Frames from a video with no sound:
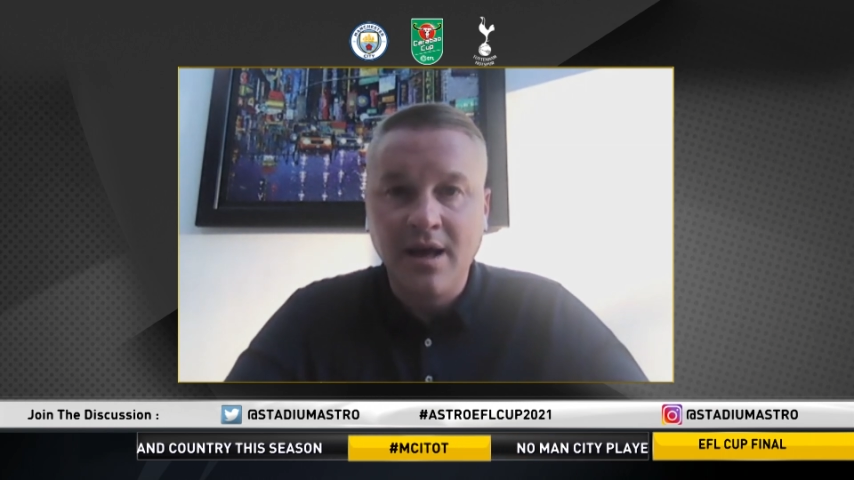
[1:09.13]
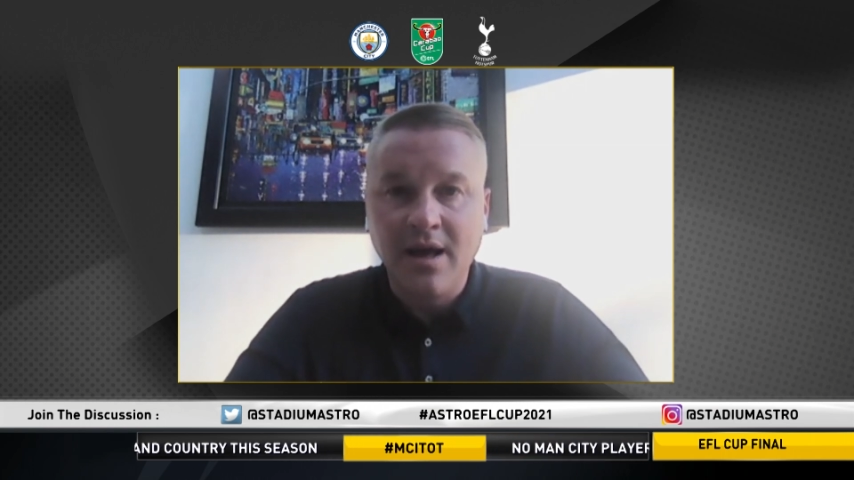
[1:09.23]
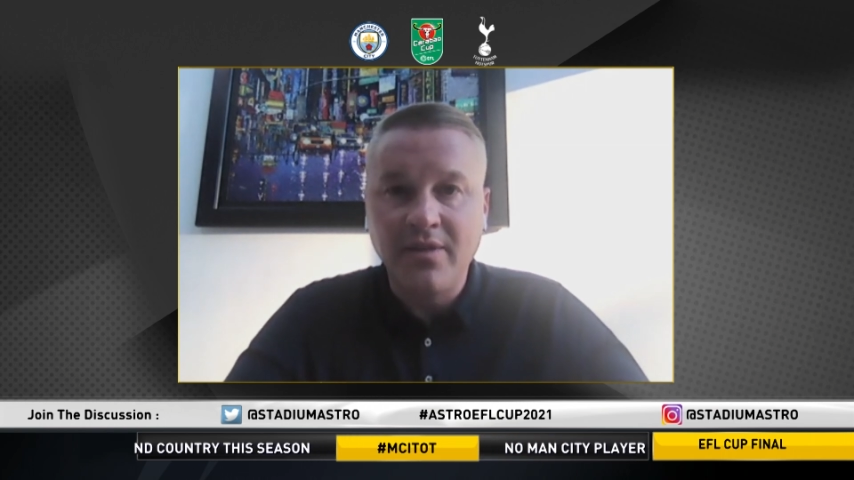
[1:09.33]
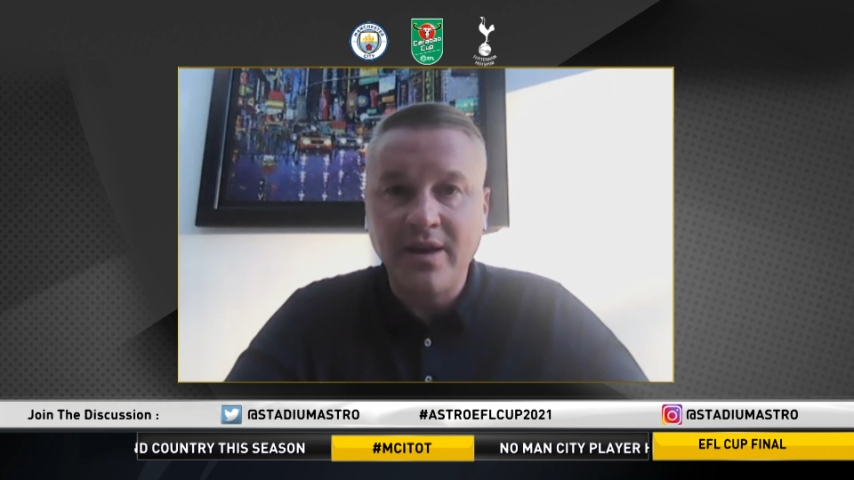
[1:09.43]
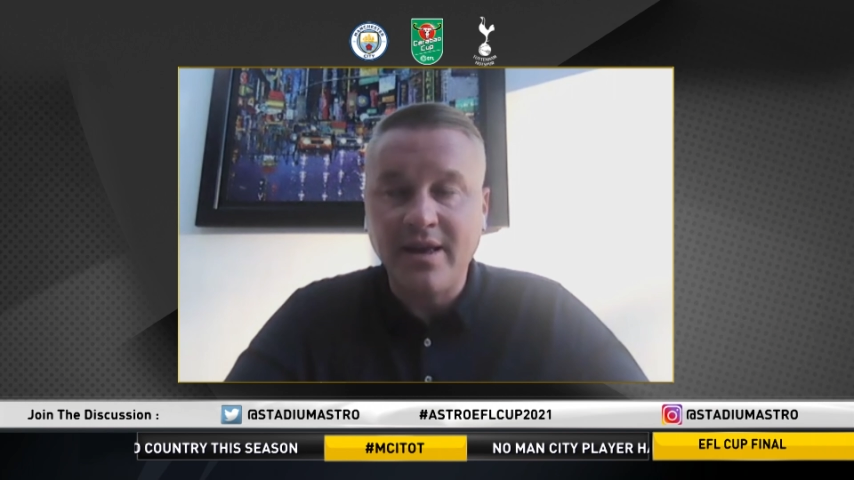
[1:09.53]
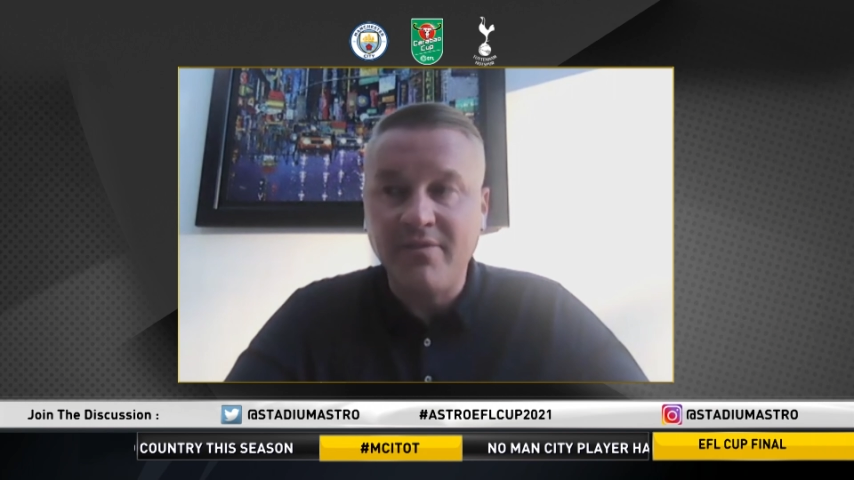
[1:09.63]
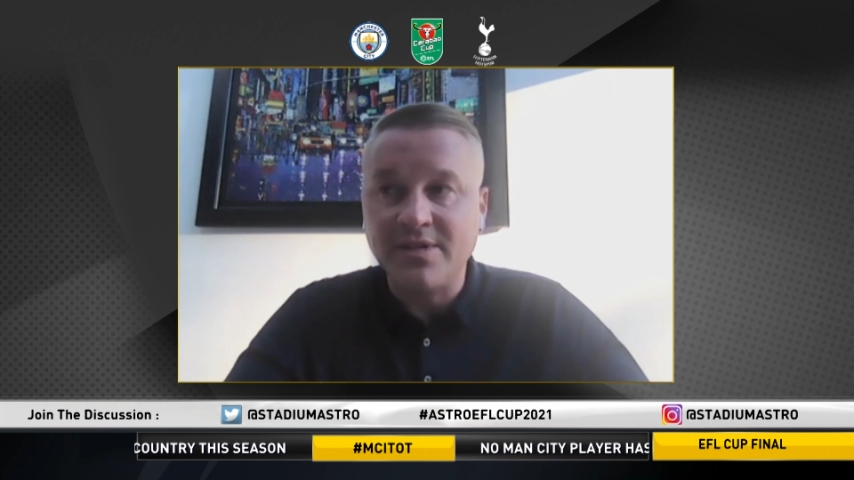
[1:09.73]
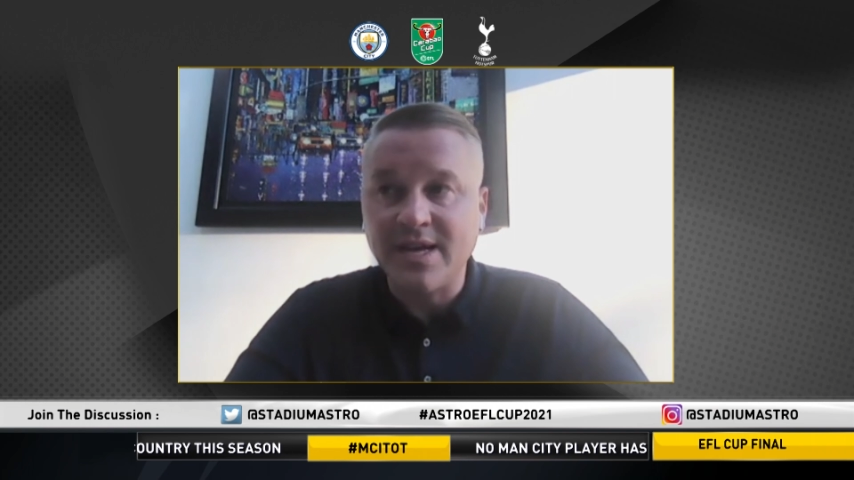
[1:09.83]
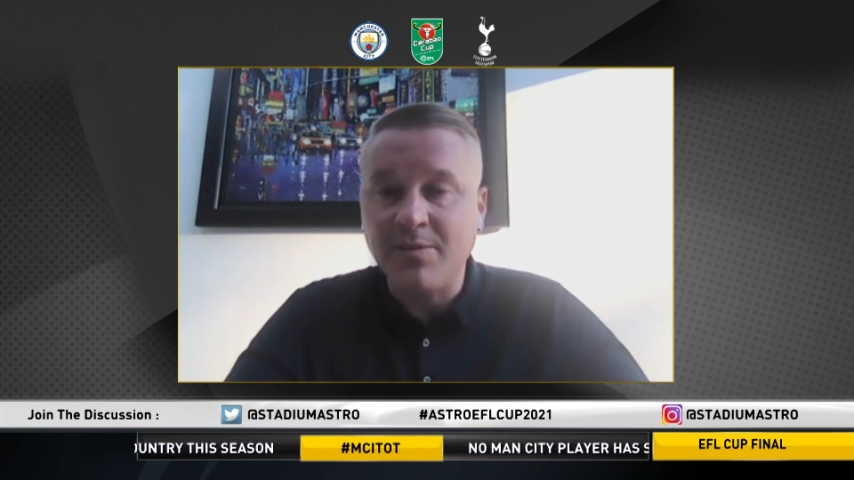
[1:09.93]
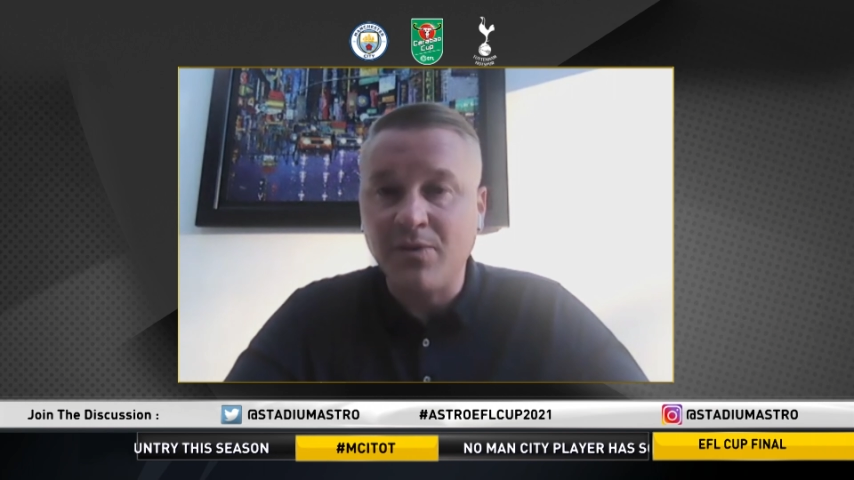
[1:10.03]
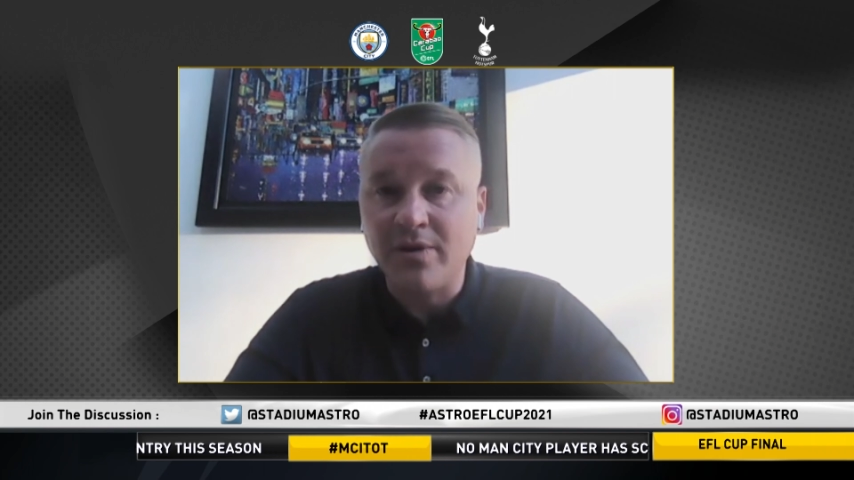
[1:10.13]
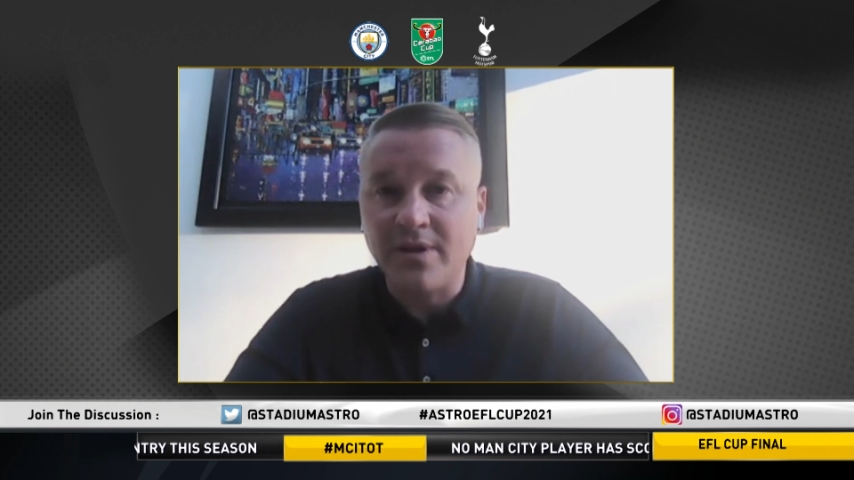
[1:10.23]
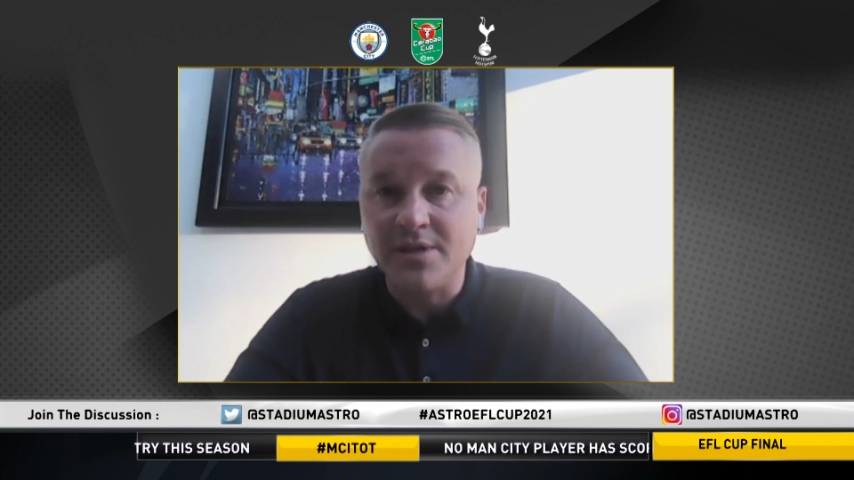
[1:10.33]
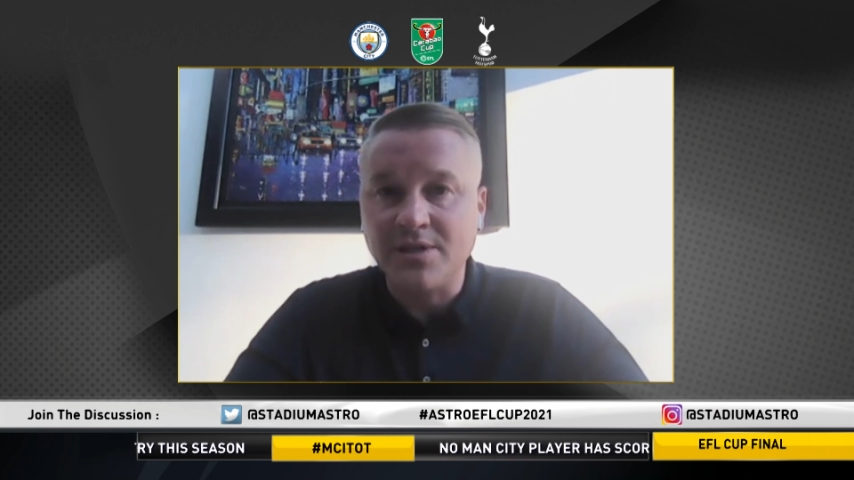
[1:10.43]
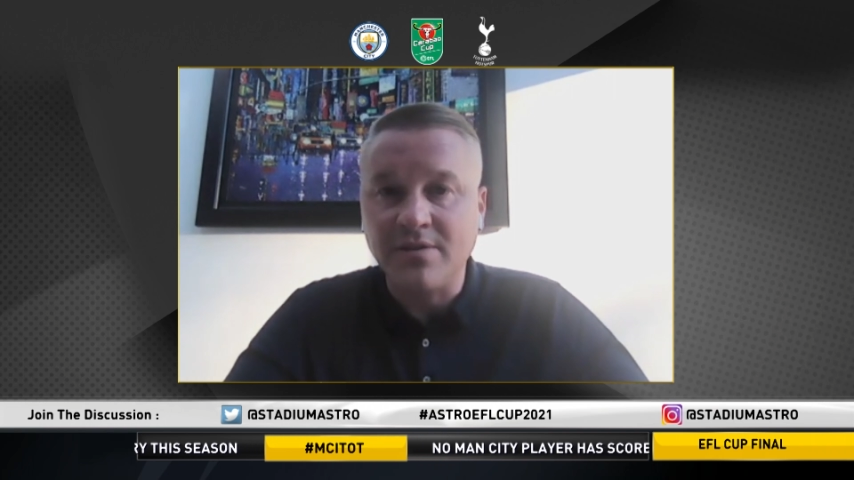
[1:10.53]
I think if there's anybody
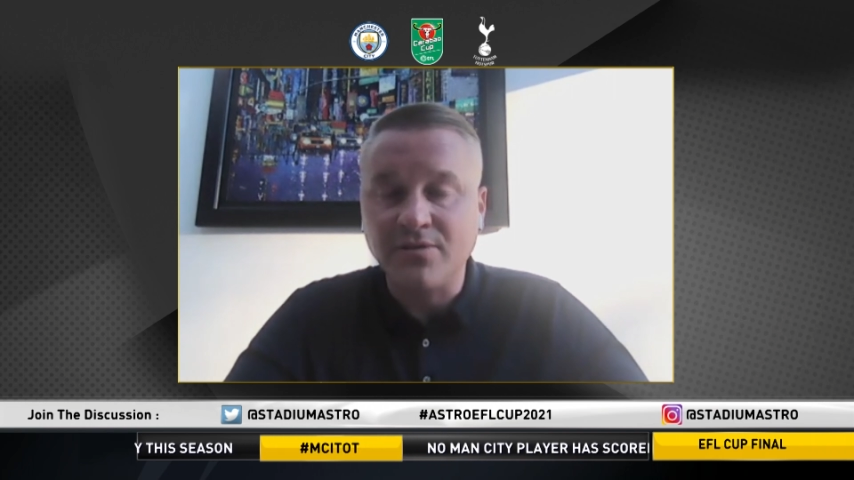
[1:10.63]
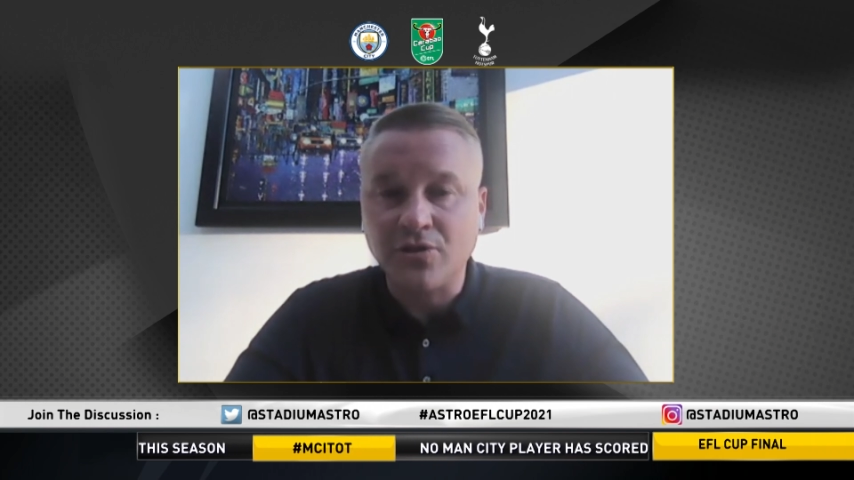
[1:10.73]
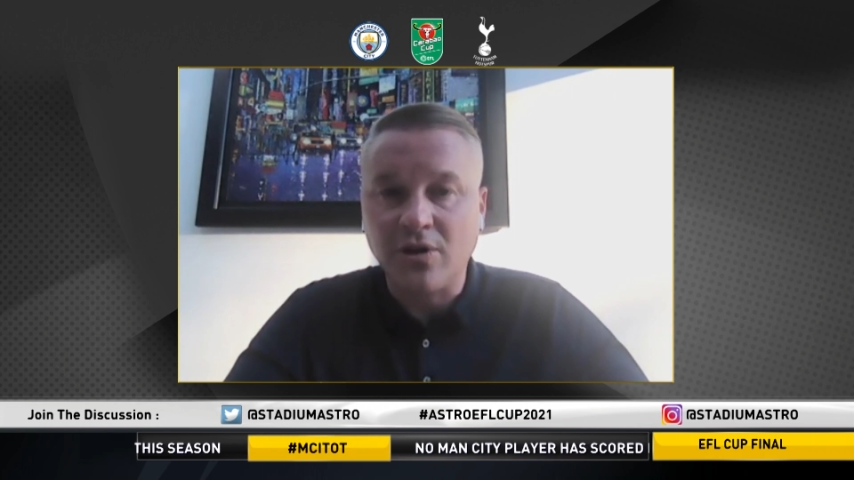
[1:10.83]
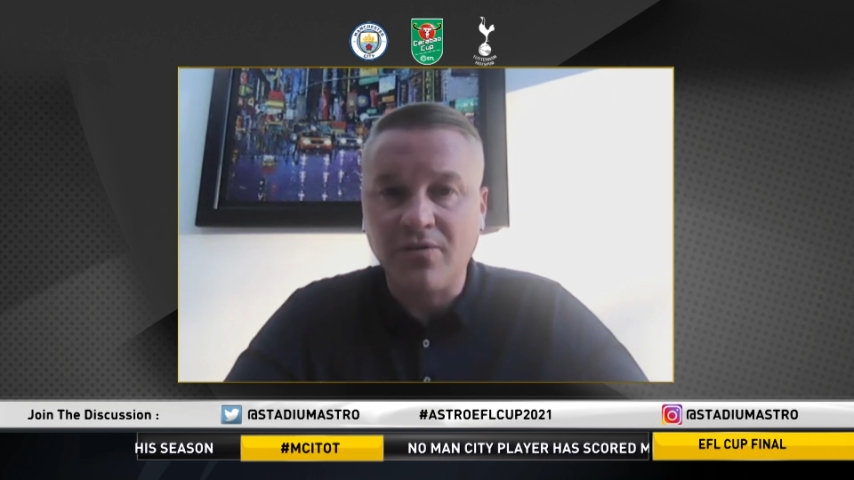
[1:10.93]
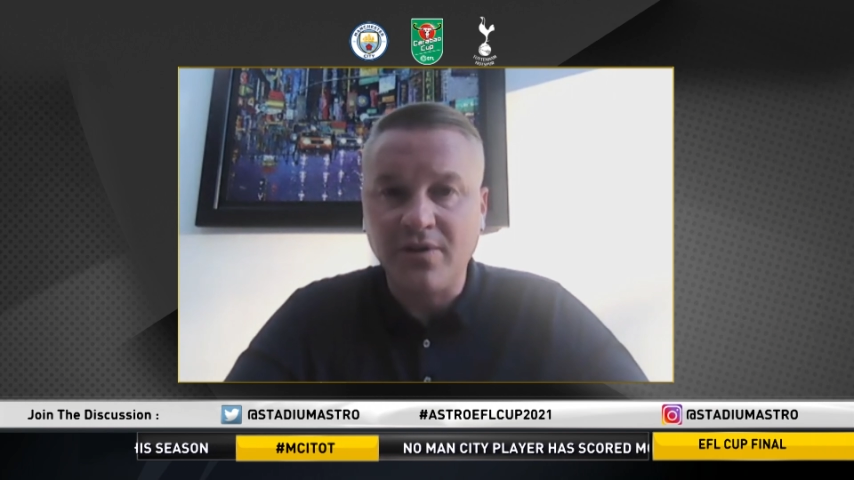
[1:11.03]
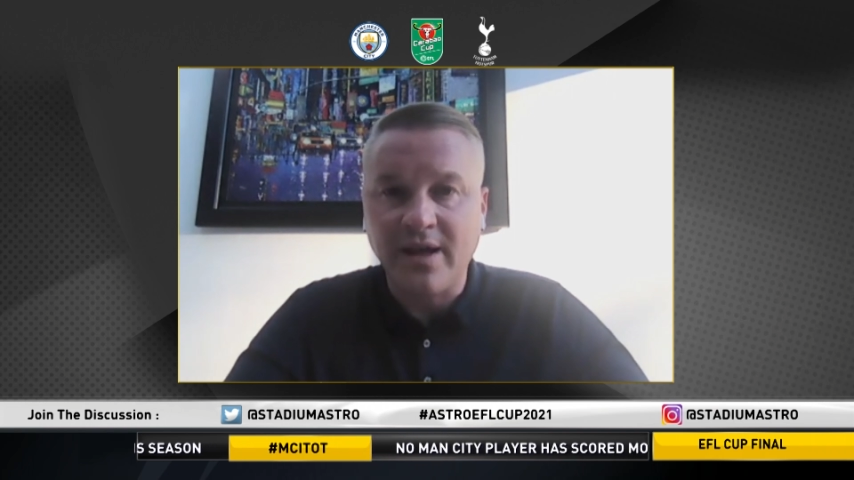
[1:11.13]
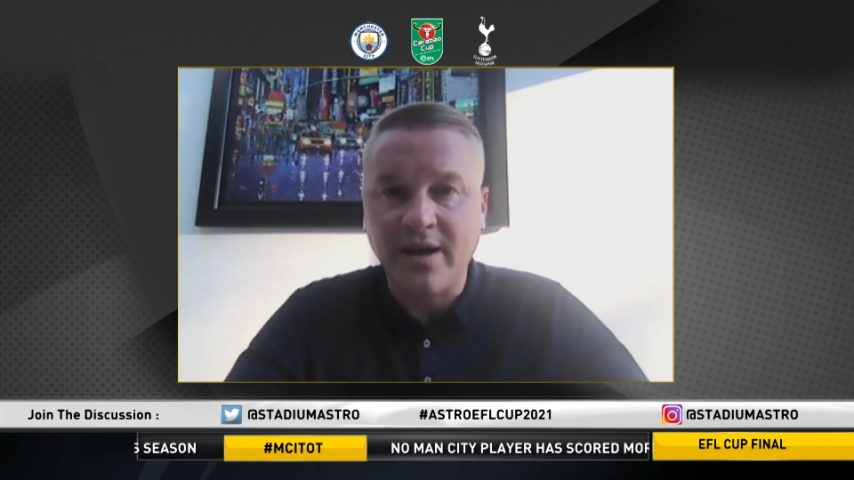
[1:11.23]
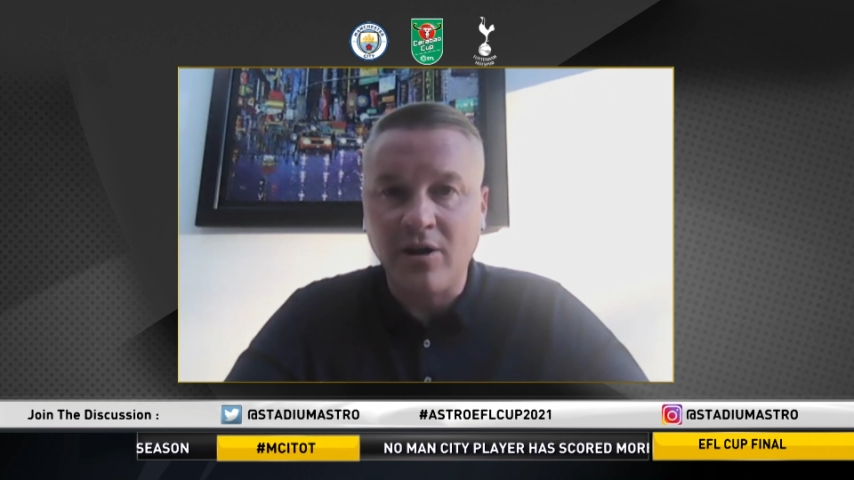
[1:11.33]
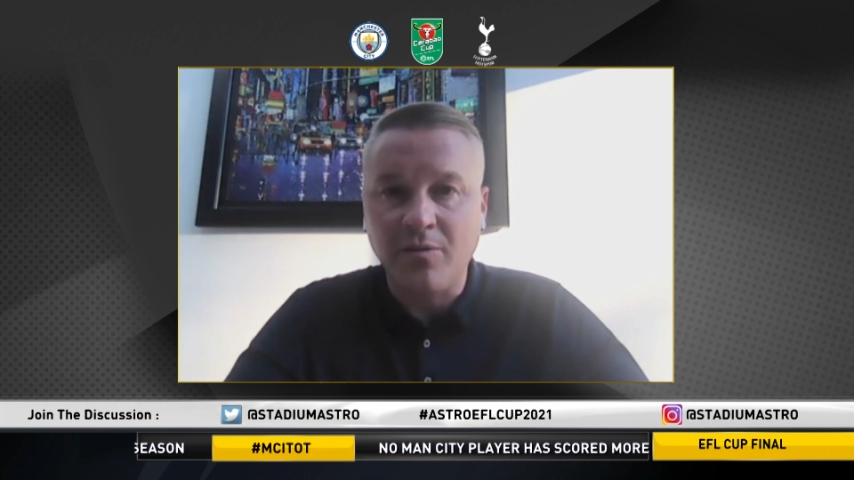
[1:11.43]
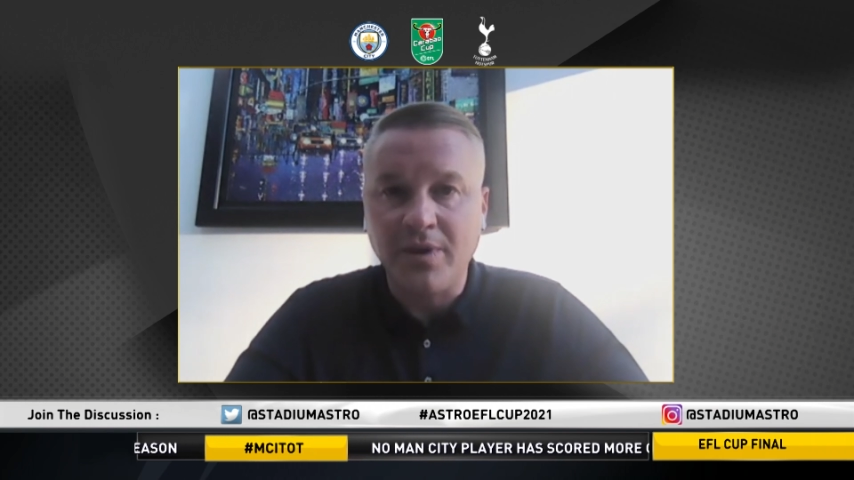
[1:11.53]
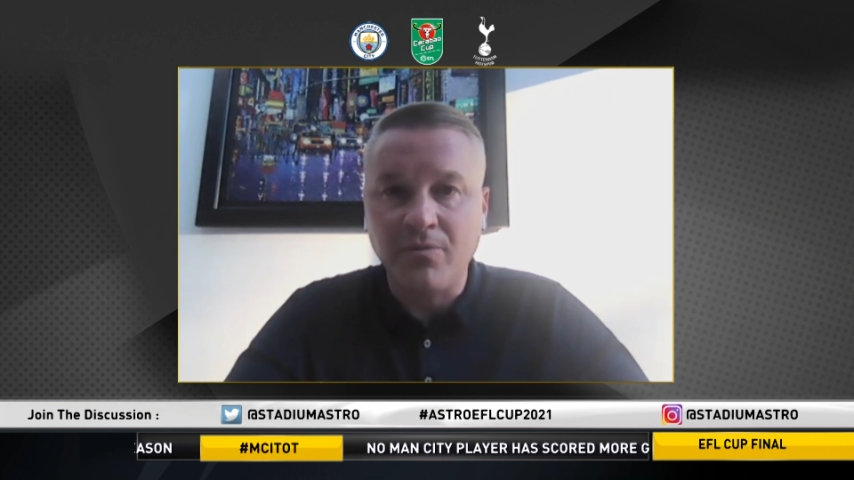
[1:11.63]
that deserves a trophy at that club,